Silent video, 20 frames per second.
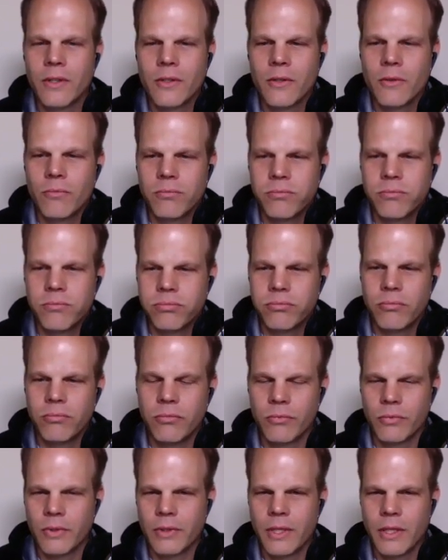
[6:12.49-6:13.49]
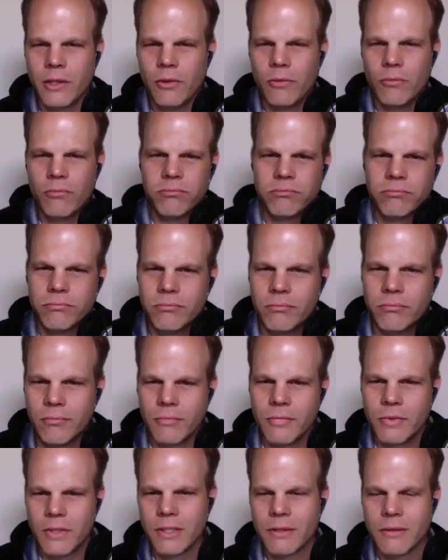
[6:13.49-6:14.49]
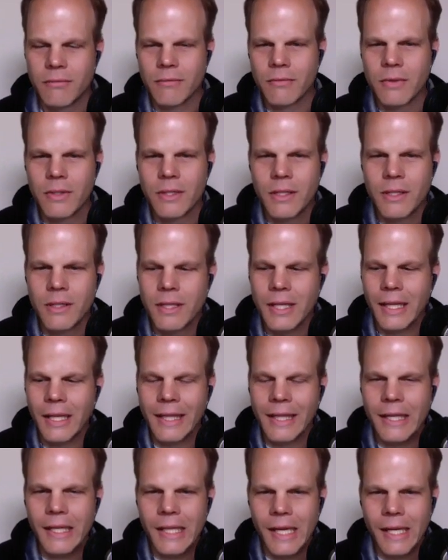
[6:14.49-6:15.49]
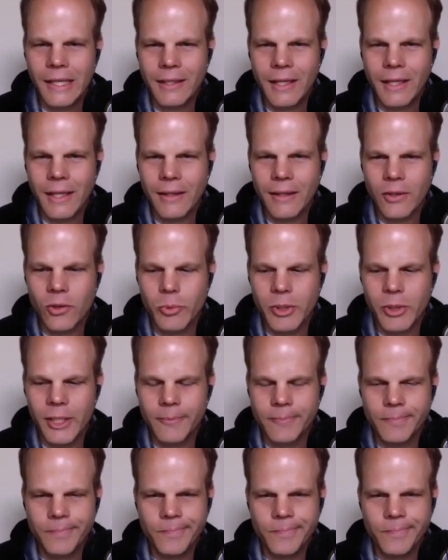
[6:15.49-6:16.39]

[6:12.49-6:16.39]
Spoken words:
So can you delineate that a little bit?